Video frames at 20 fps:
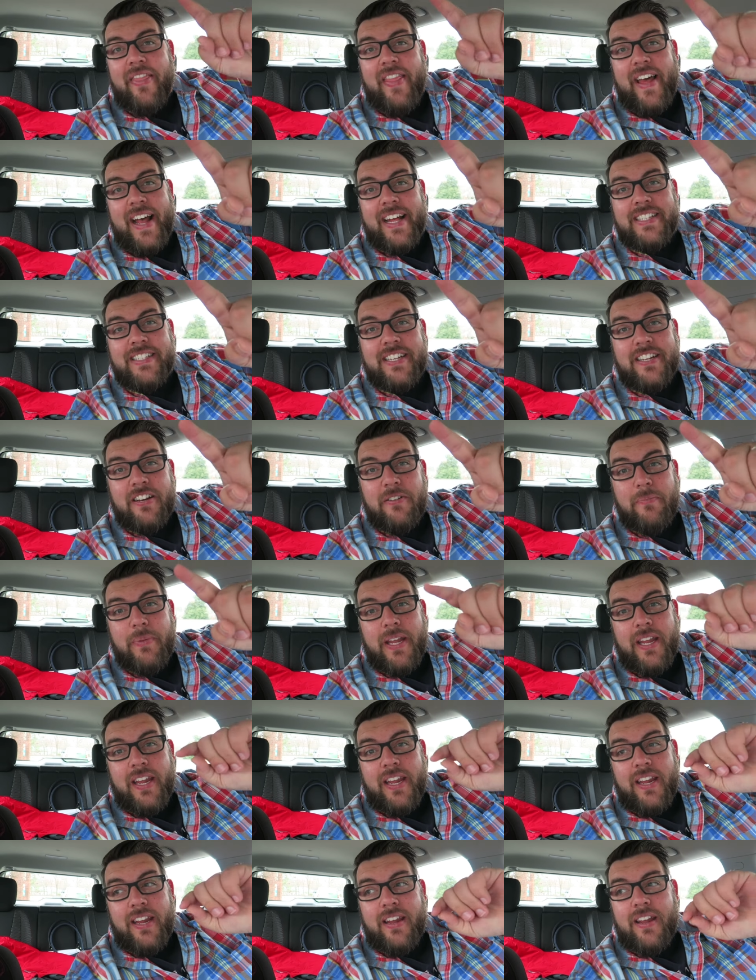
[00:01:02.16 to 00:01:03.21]
That's gonna
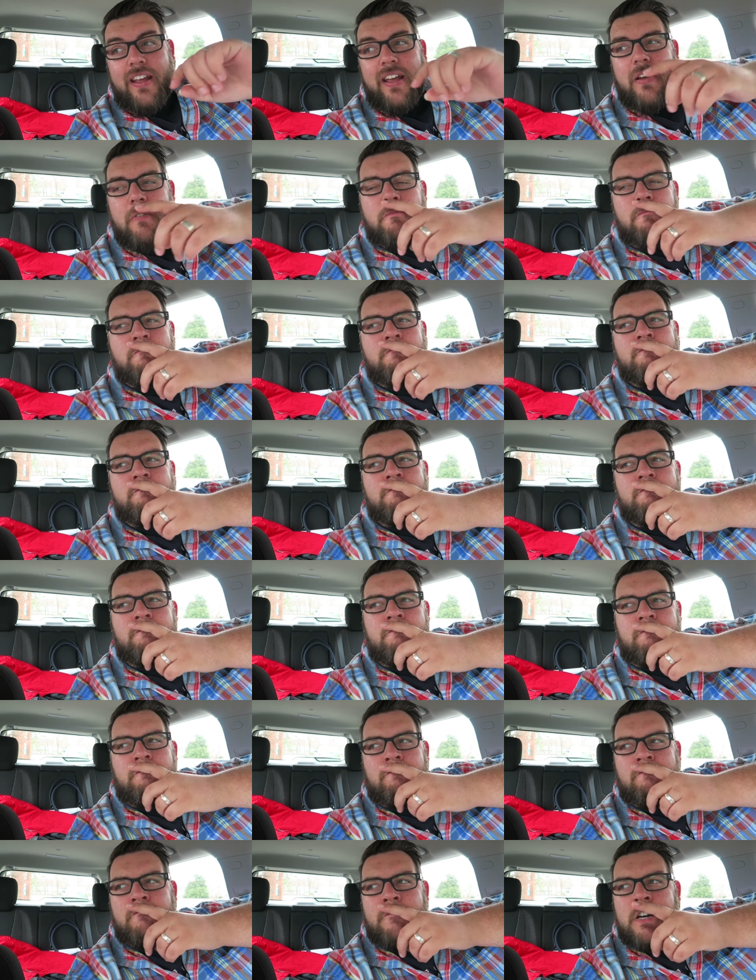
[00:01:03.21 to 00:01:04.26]
be,
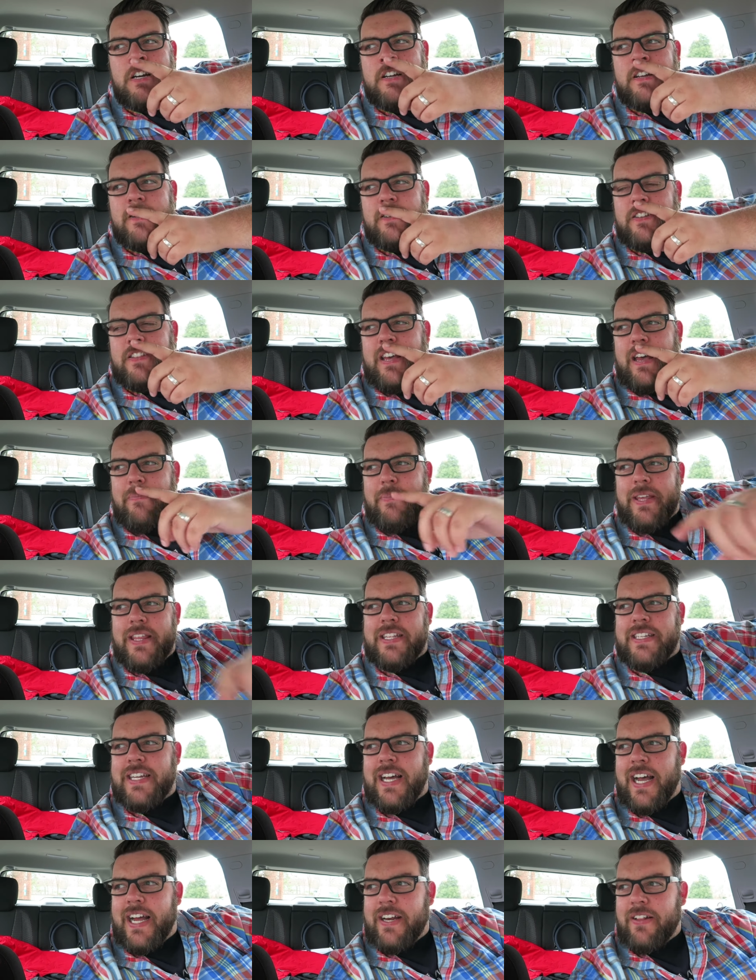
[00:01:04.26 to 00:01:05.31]
hmm, should that be
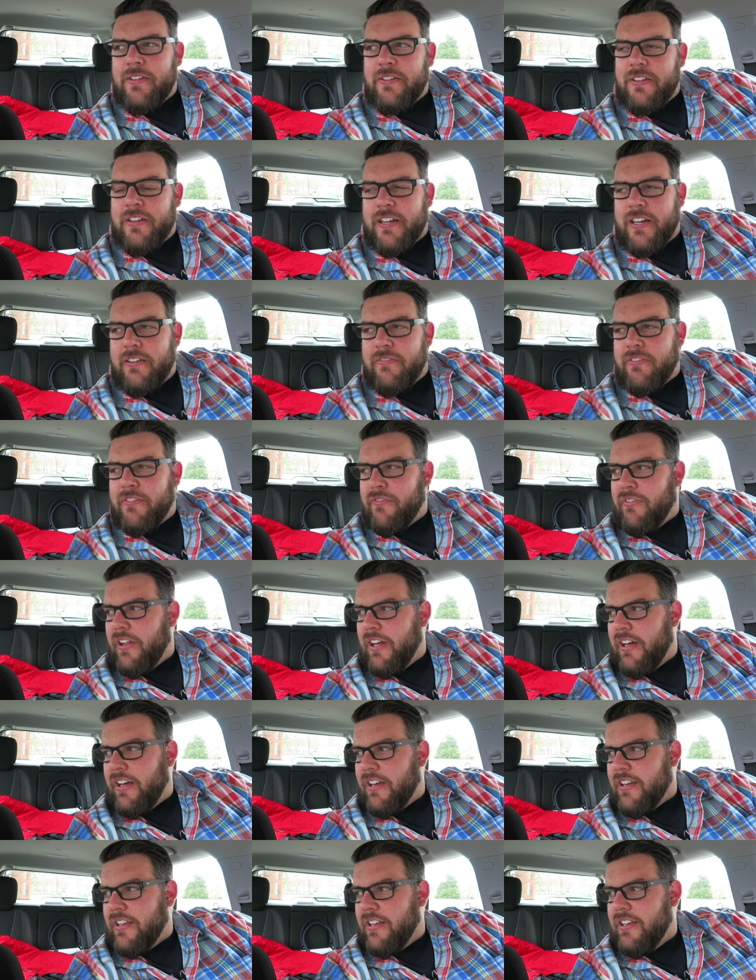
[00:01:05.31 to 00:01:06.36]
the title of the
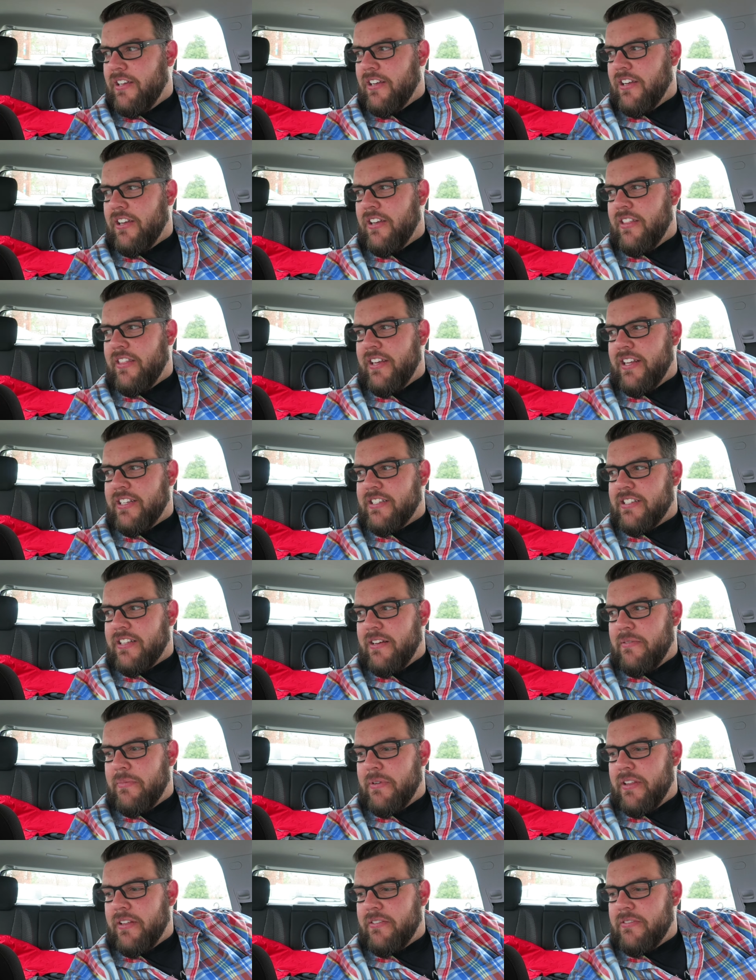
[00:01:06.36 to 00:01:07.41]
vlog? Good things
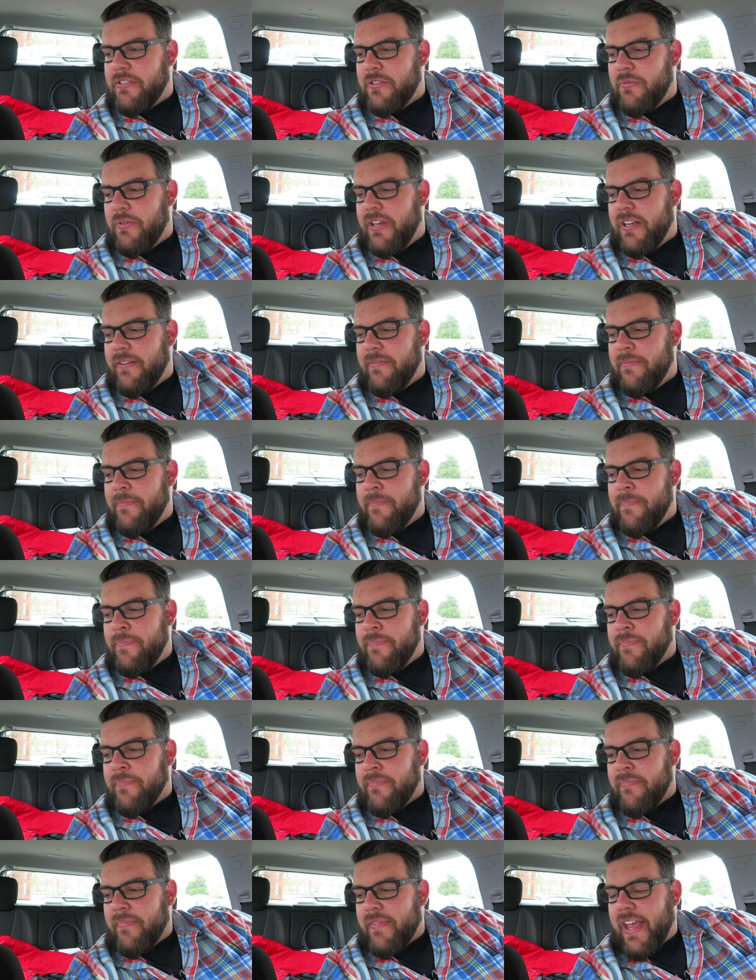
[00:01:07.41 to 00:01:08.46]
come to those who wait?
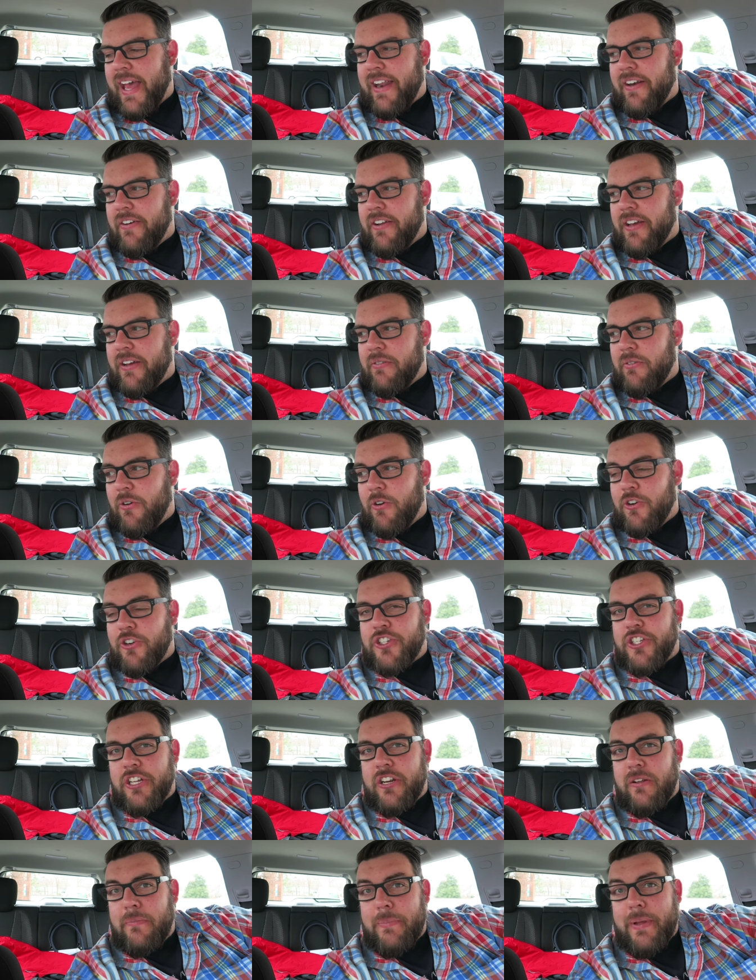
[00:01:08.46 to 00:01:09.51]
I don't know. Or
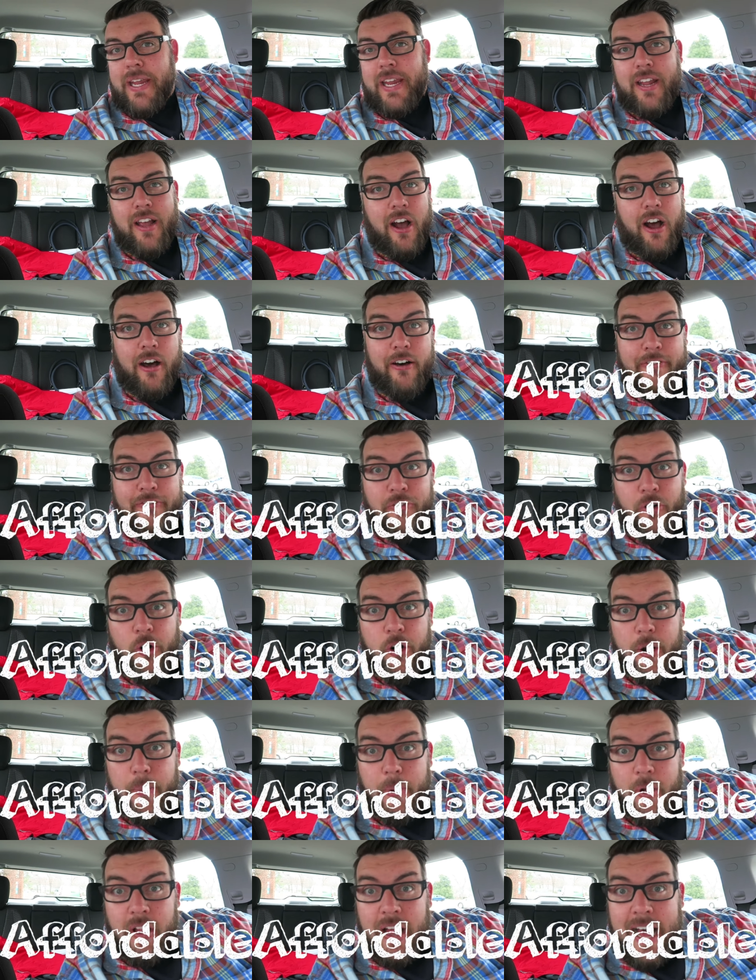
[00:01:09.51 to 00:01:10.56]
should it be
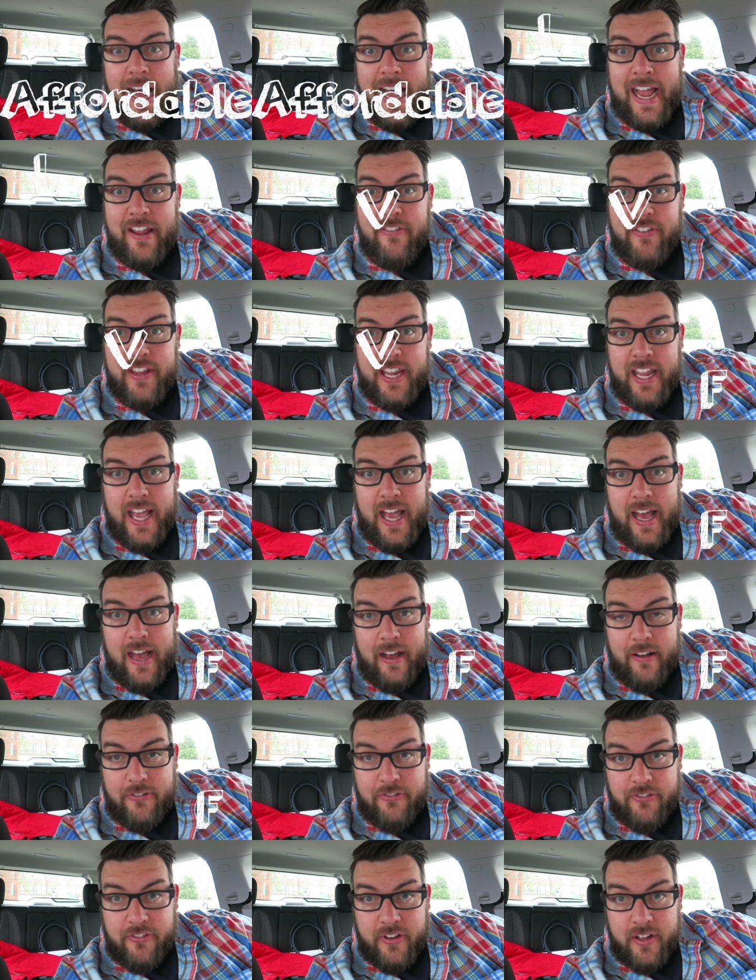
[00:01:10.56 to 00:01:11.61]
affordable
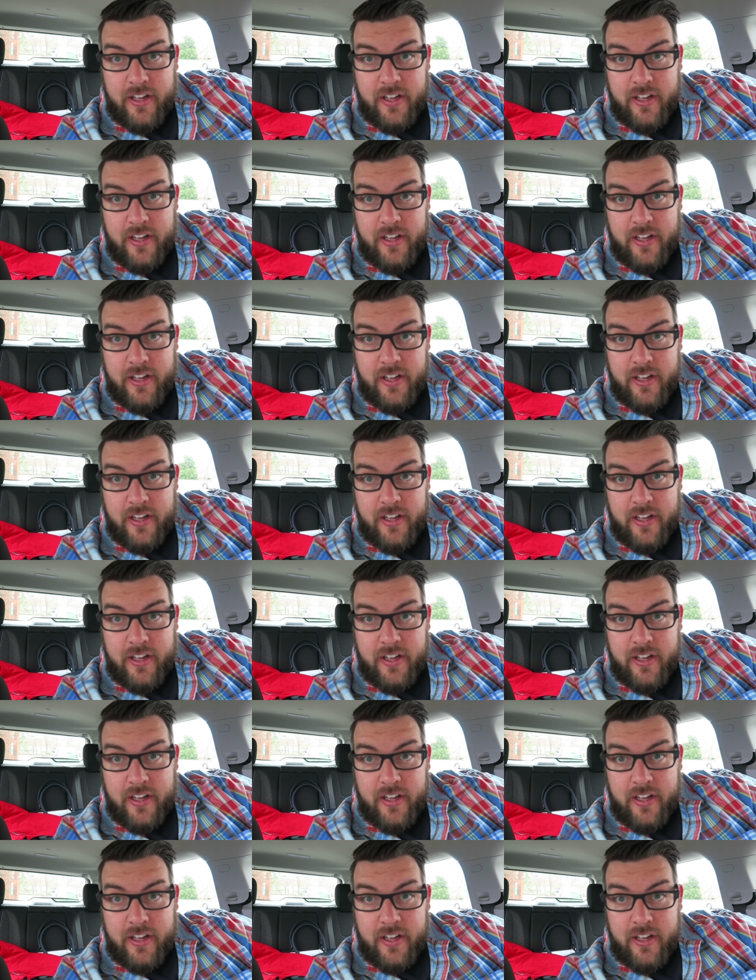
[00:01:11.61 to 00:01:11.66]
IVF?